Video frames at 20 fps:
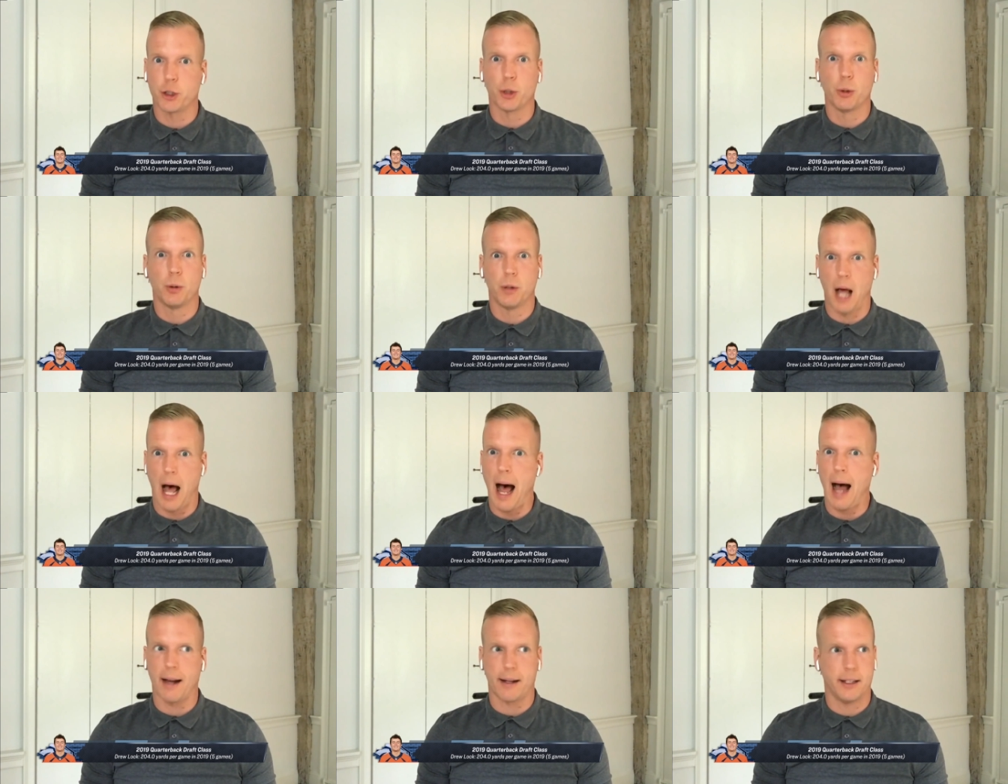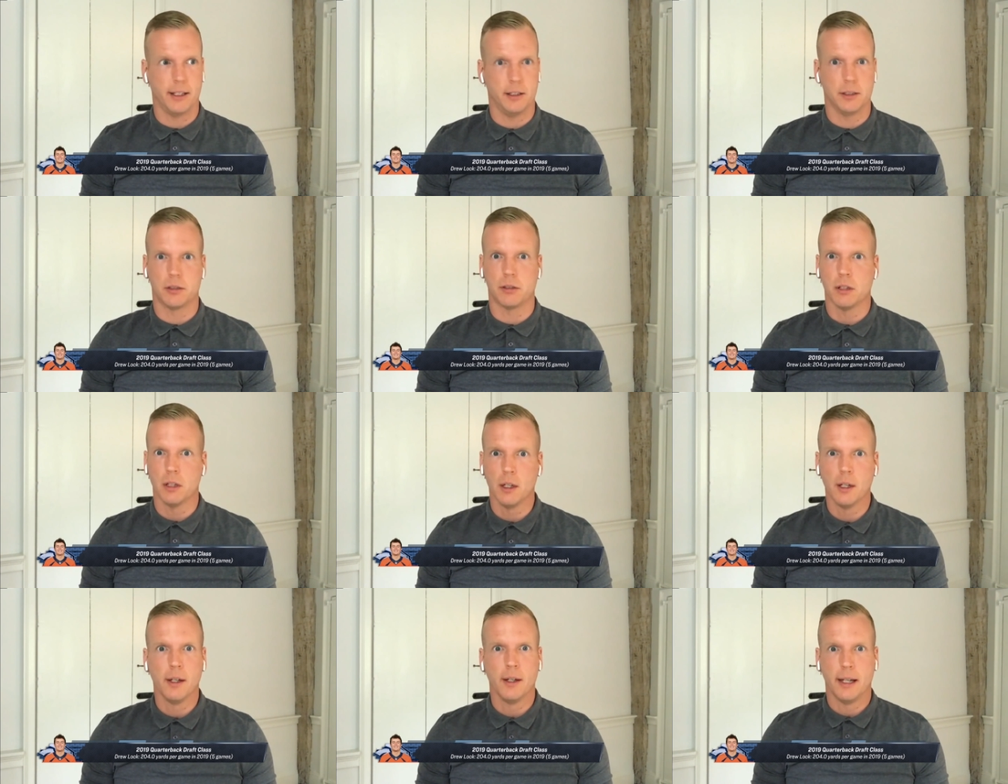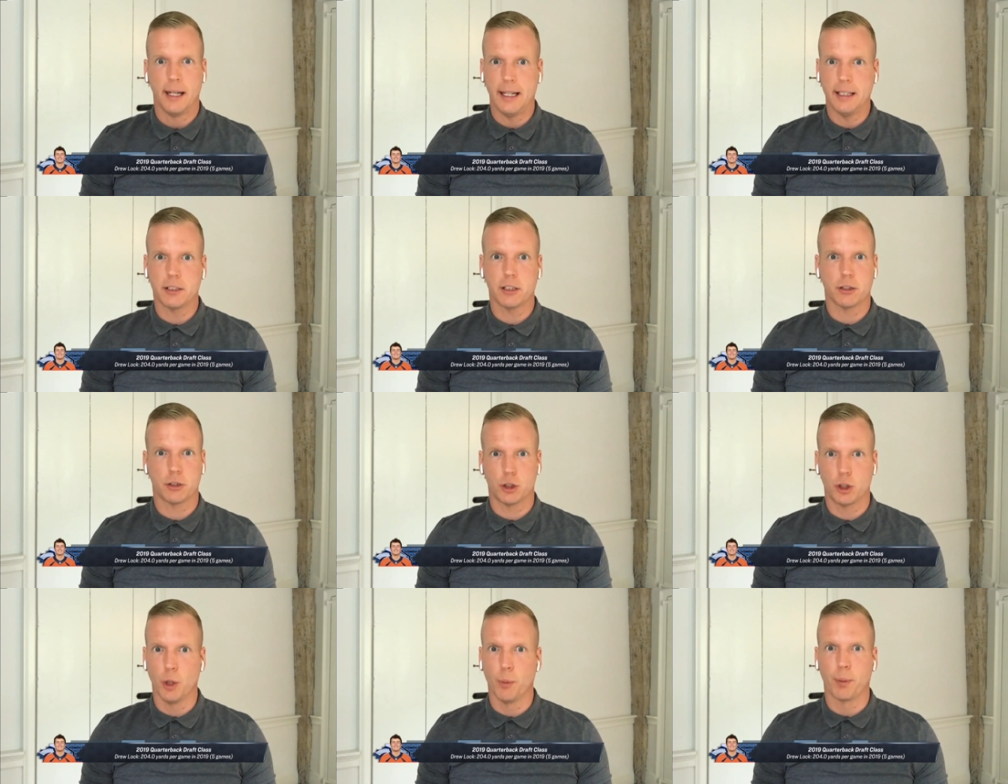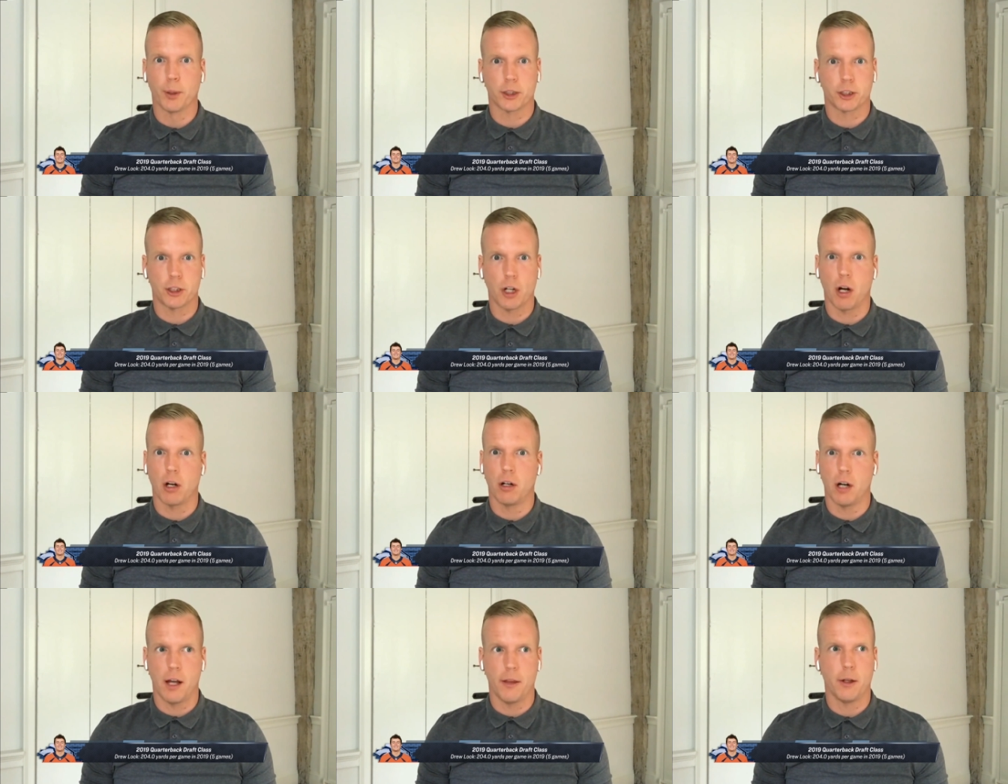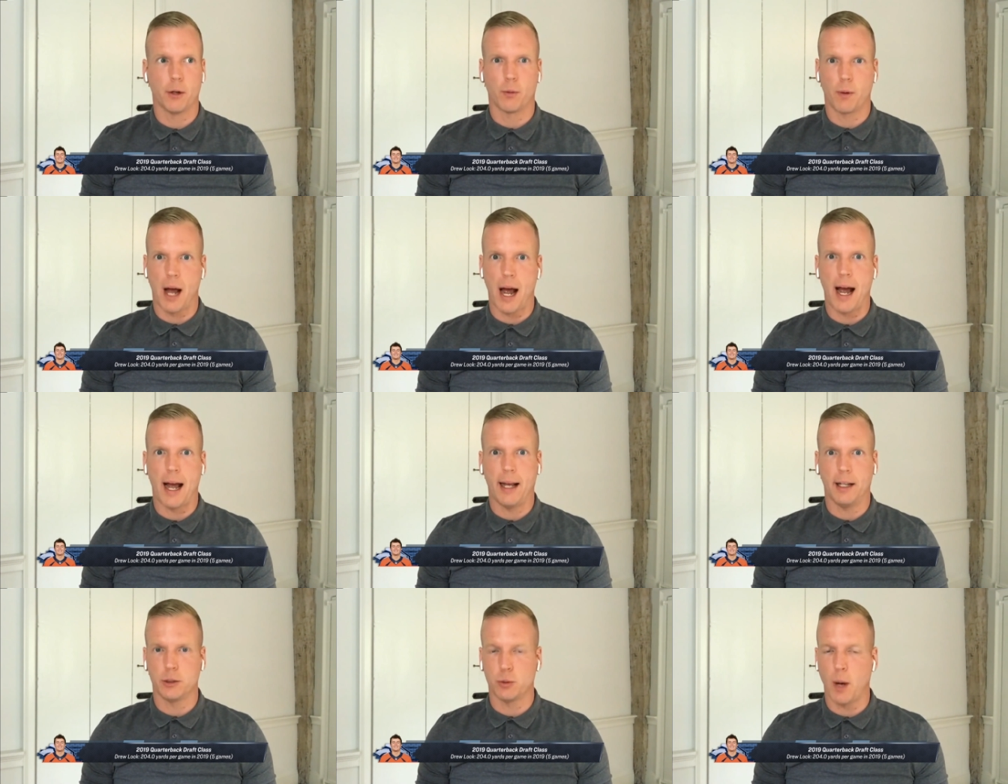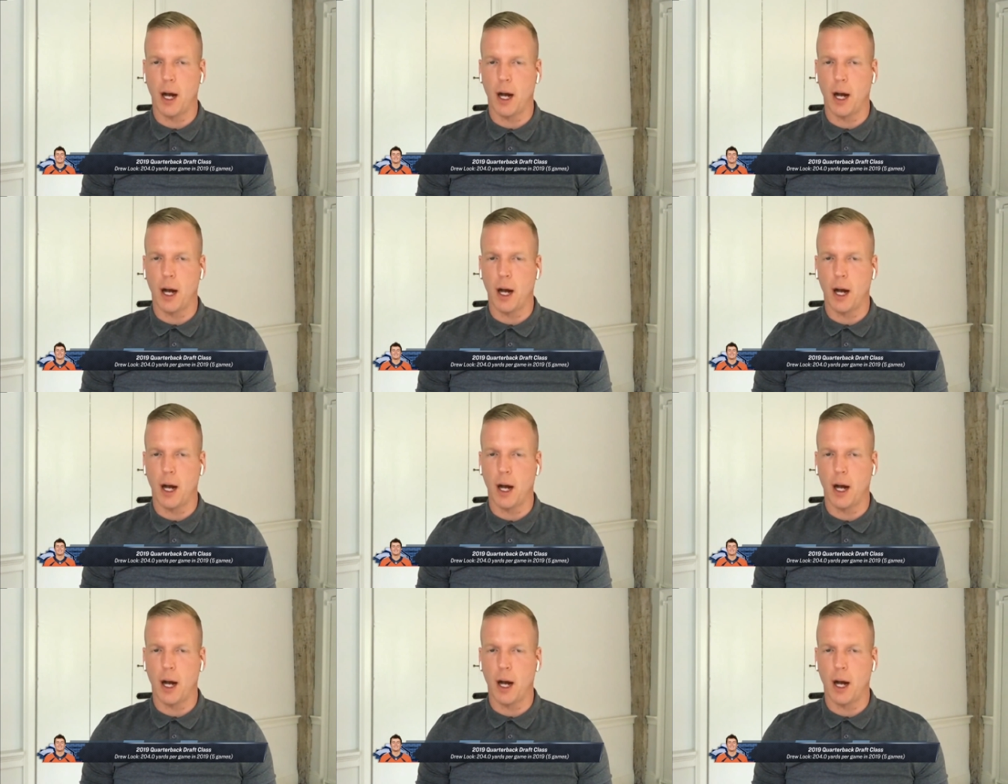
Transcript: Drew Lock is, he's a superstar on the rise.